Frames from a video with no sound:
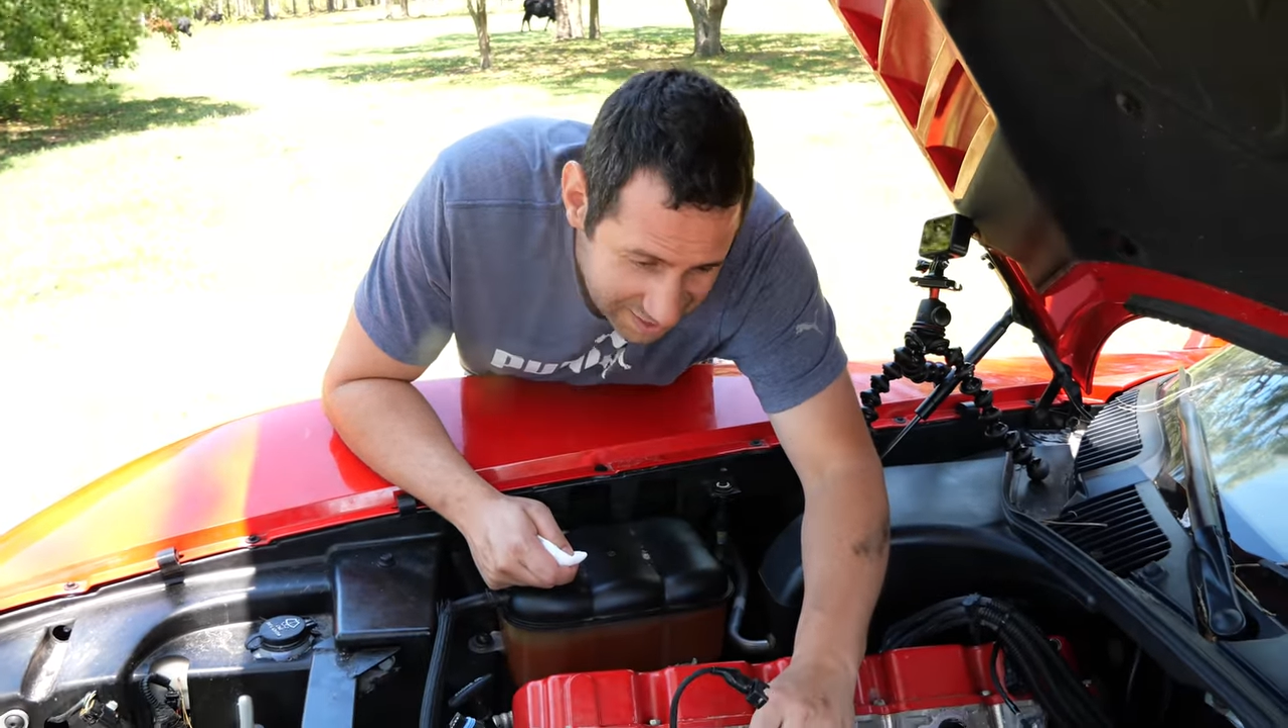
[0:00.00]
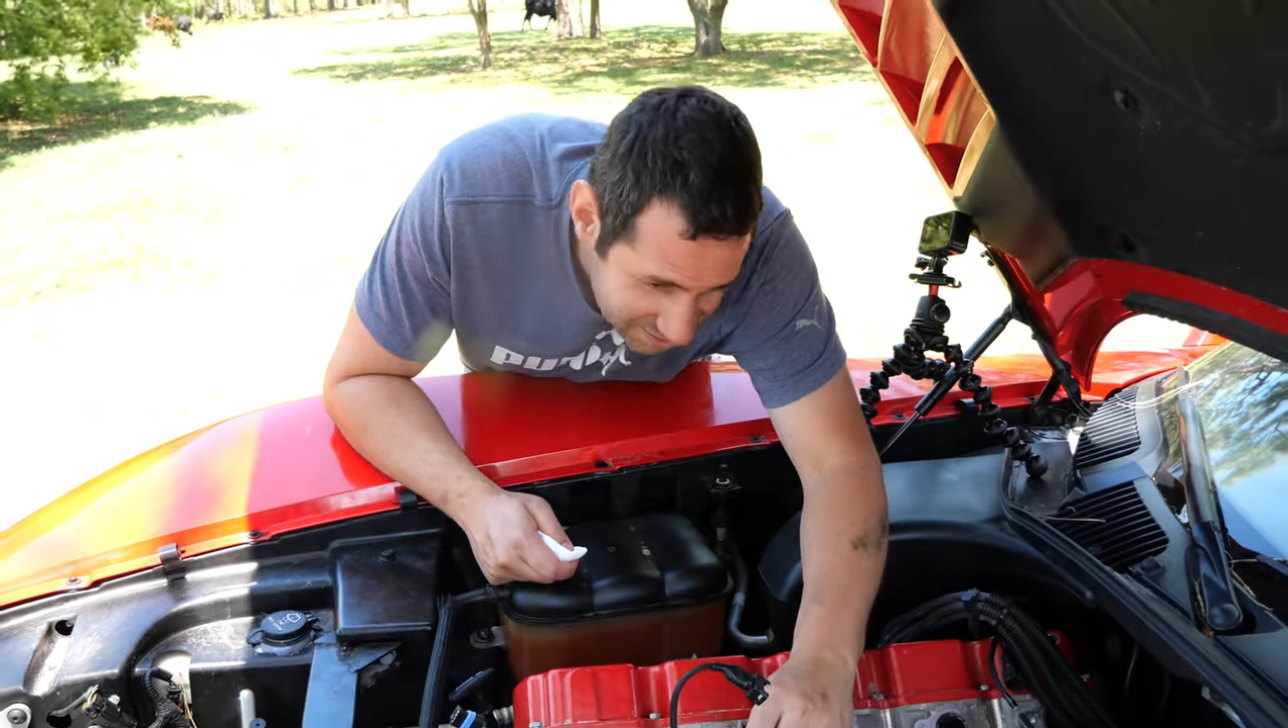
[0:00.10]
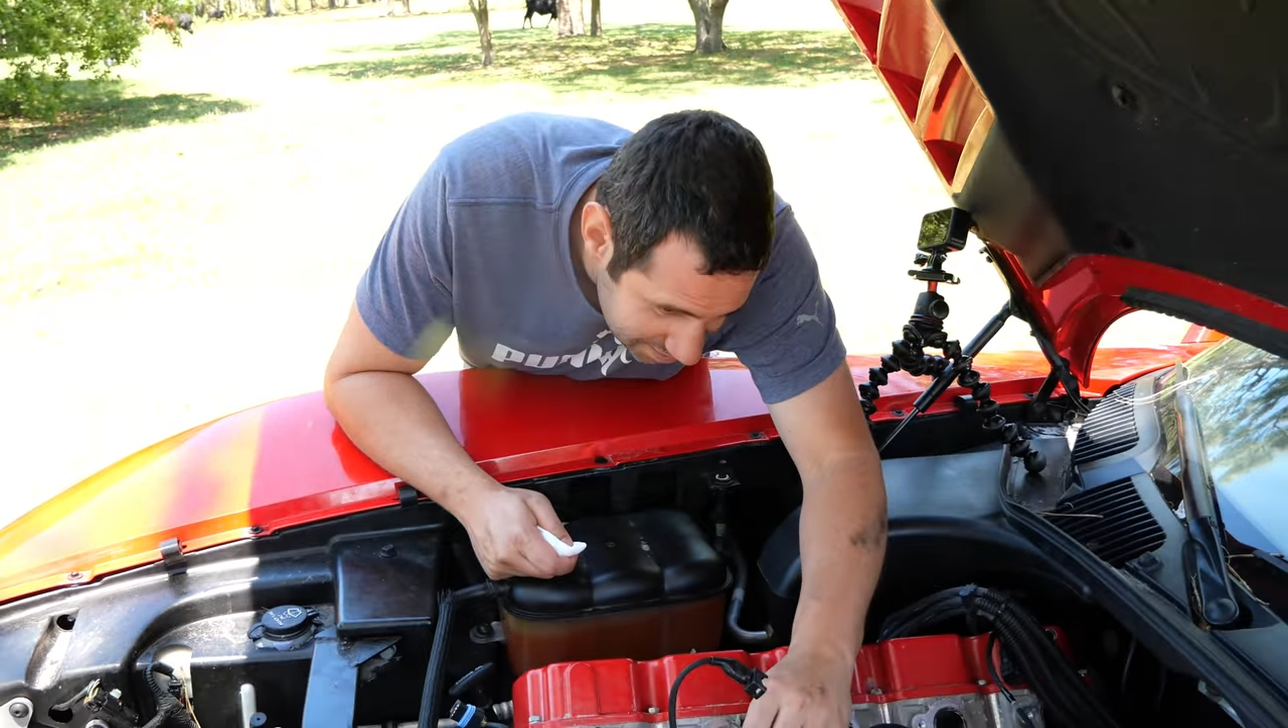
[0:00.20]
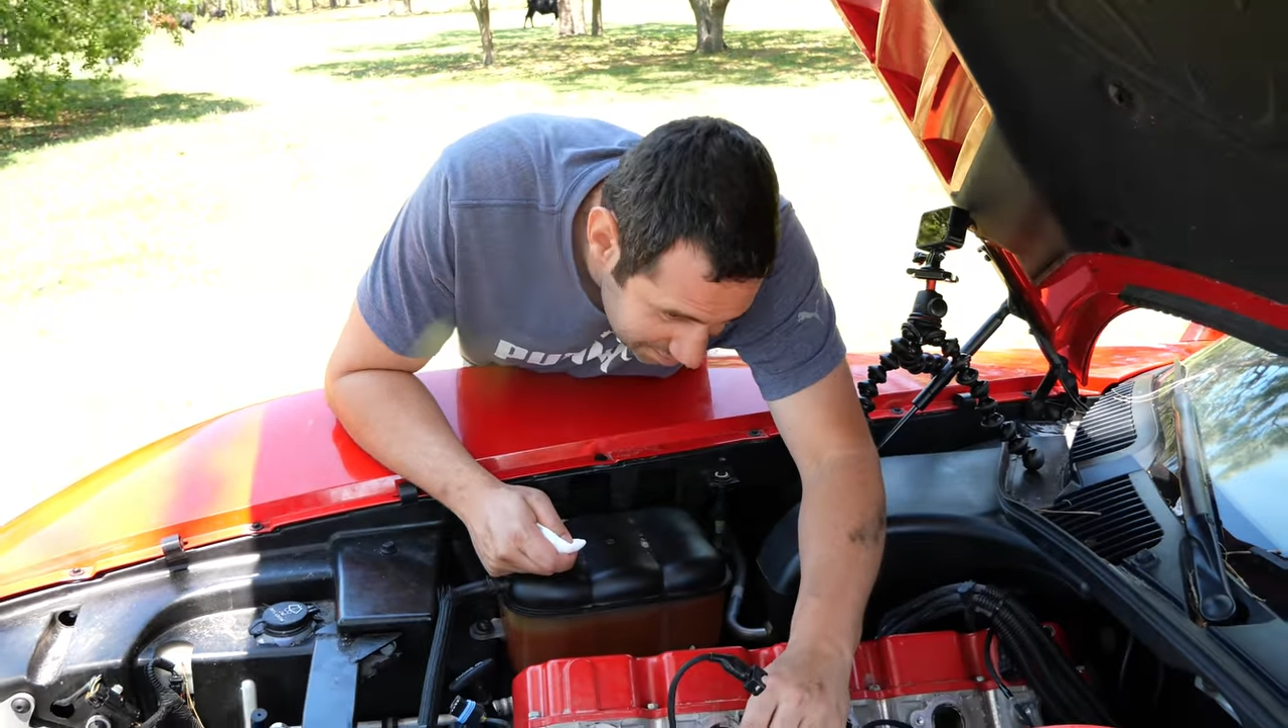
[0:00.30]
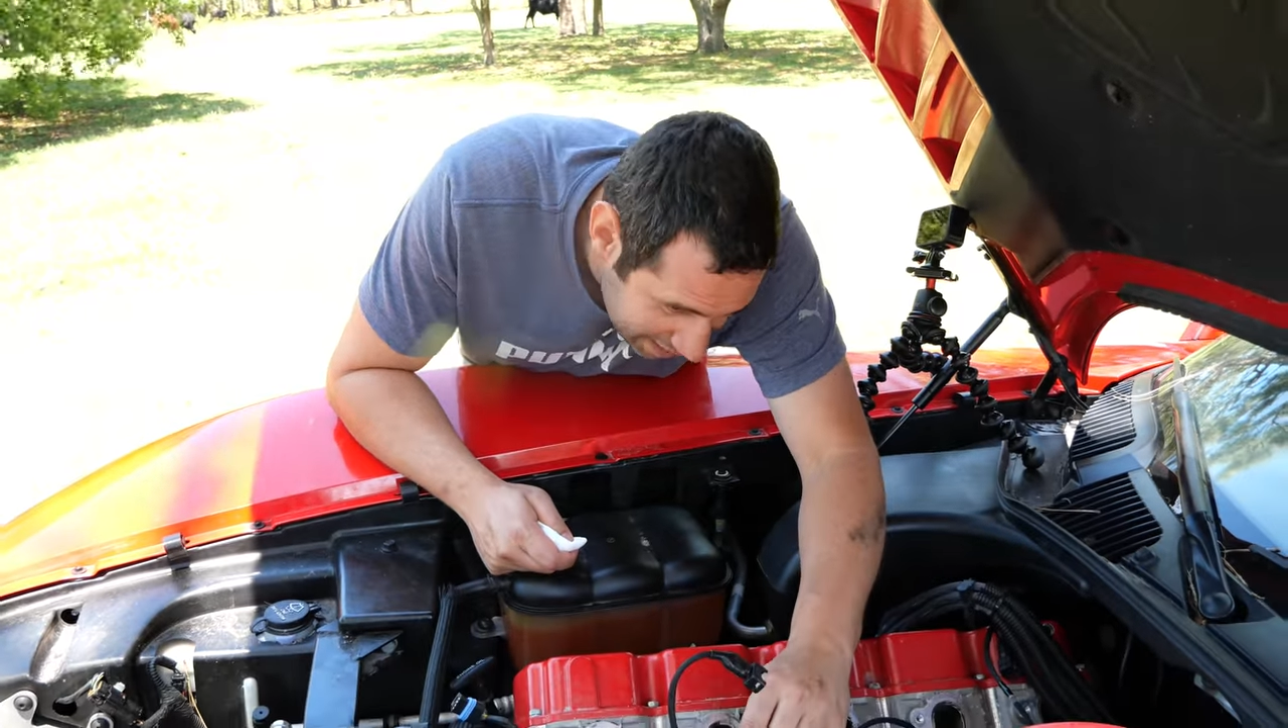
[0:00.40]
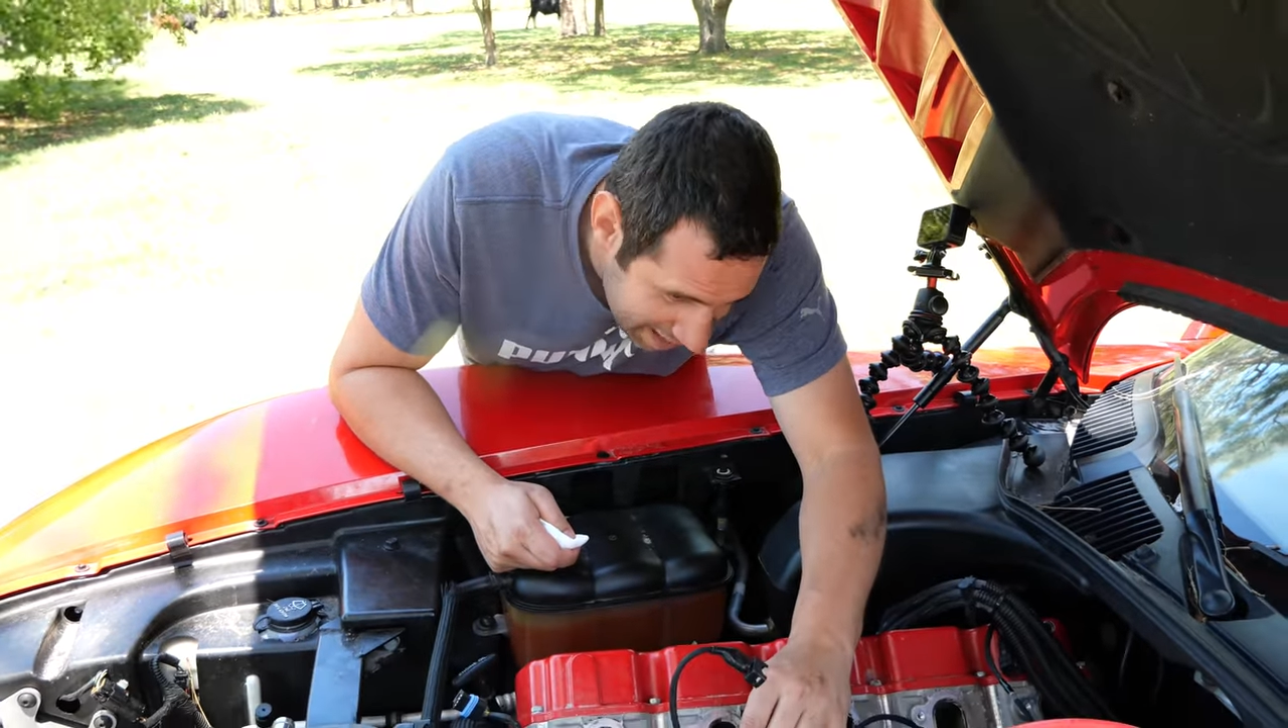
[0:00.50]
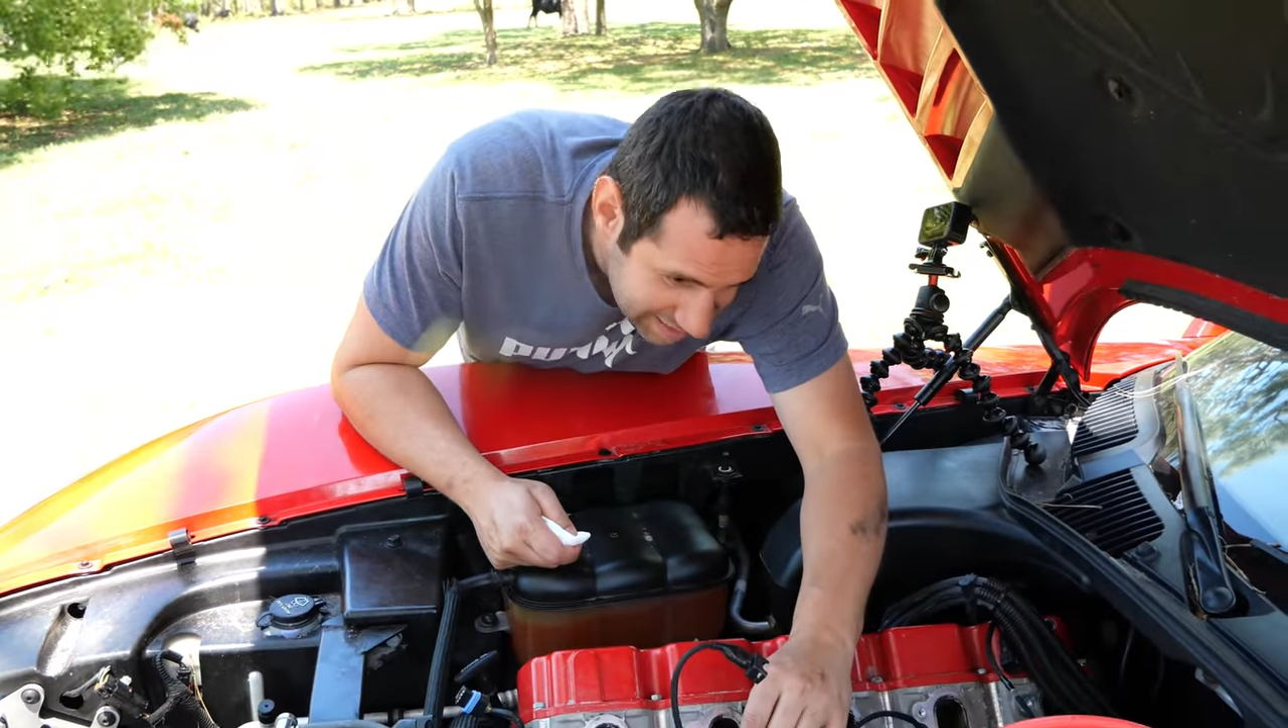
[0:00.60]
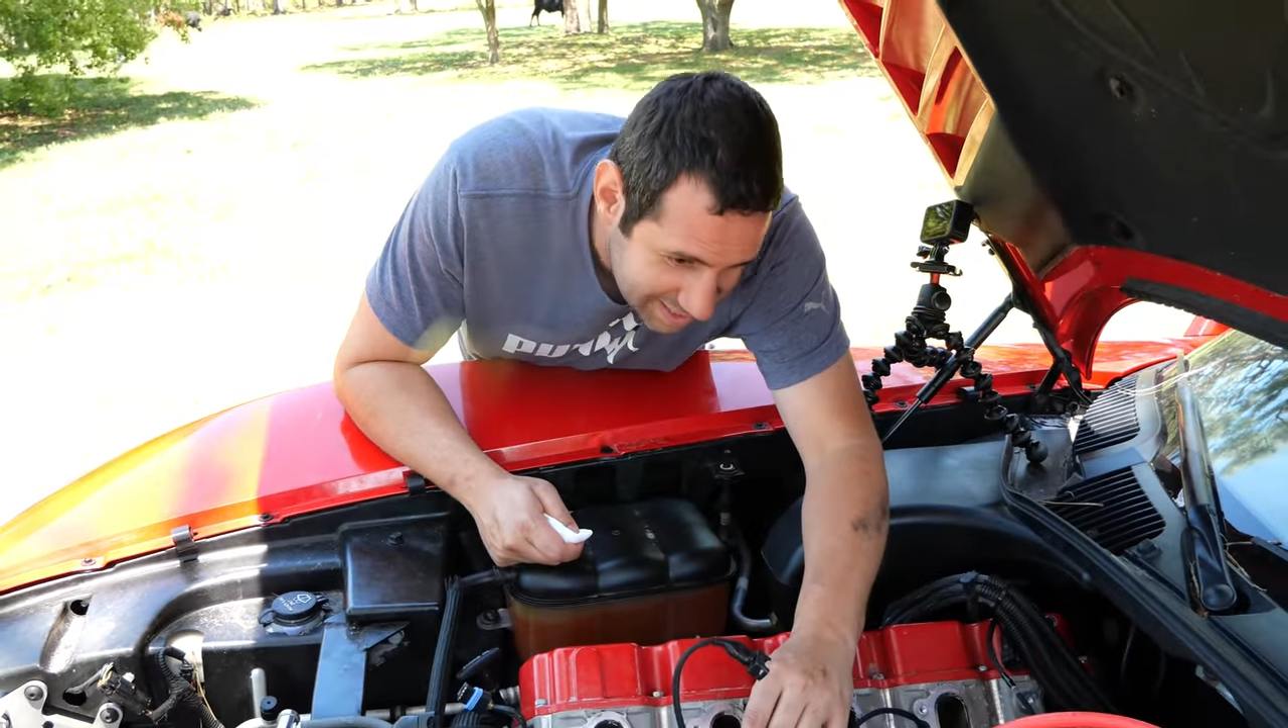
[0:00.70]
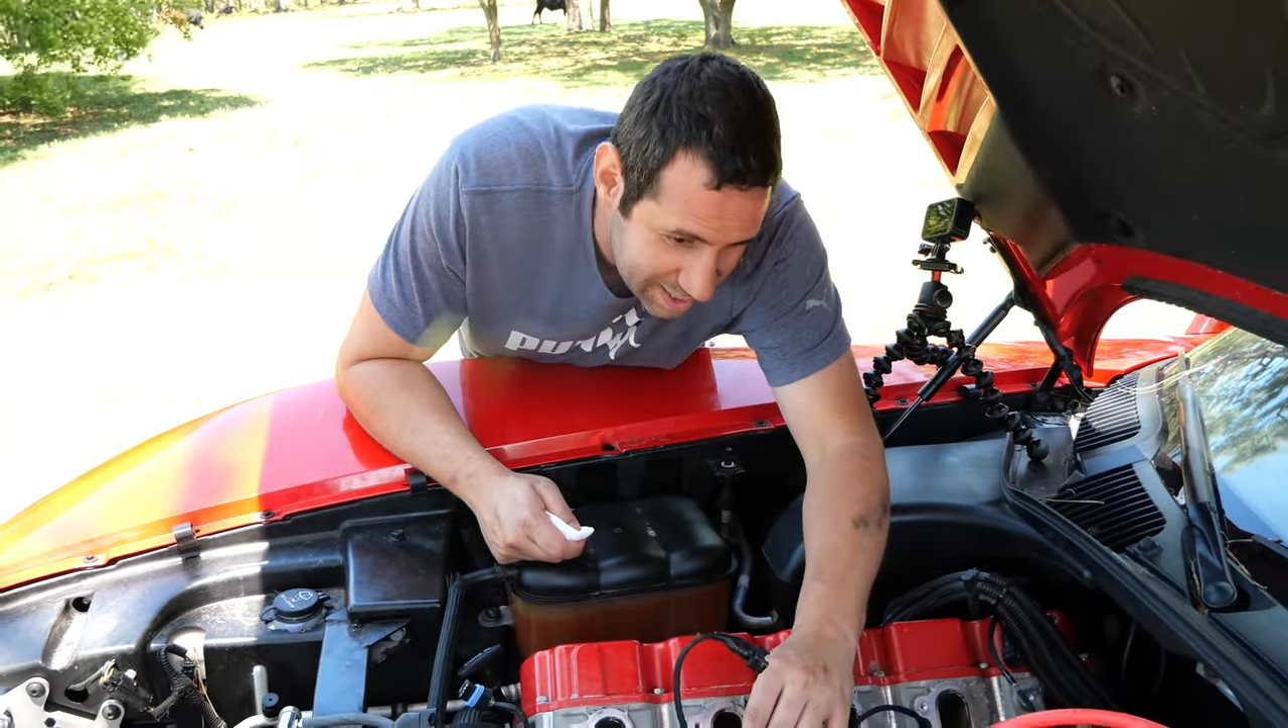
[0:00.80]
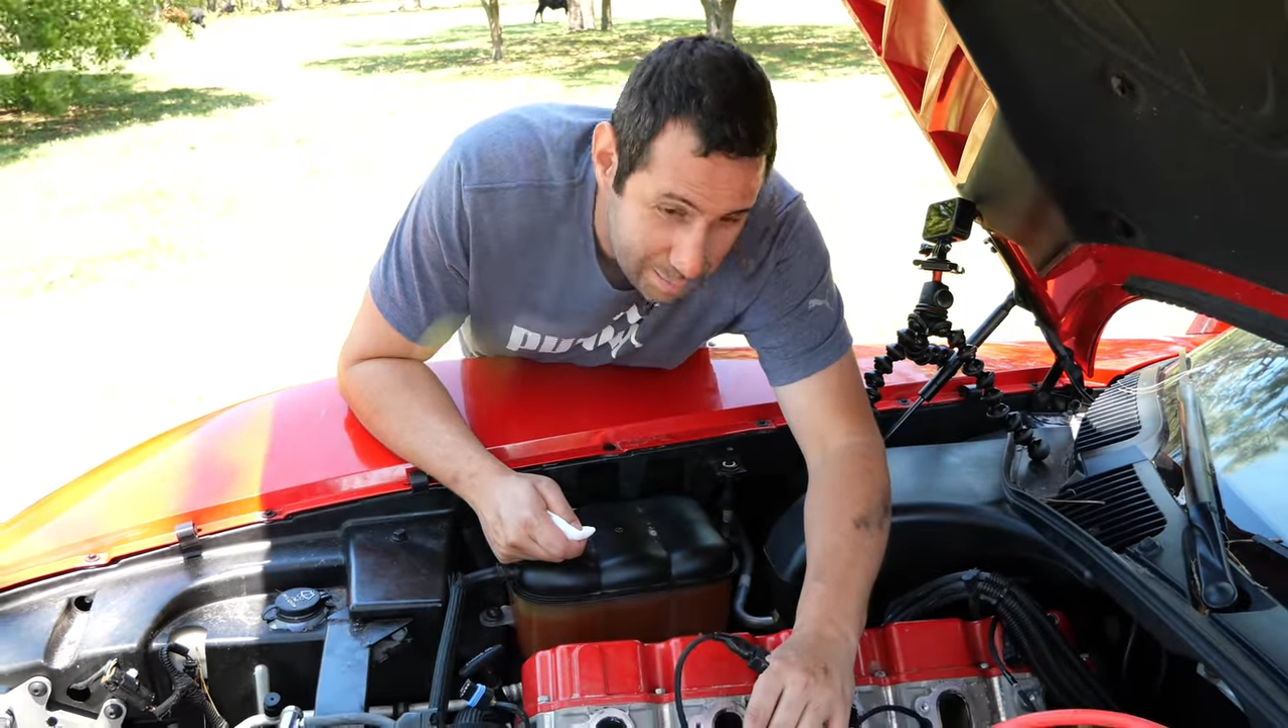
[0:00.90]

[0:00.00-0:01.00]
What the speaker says: there's some nasty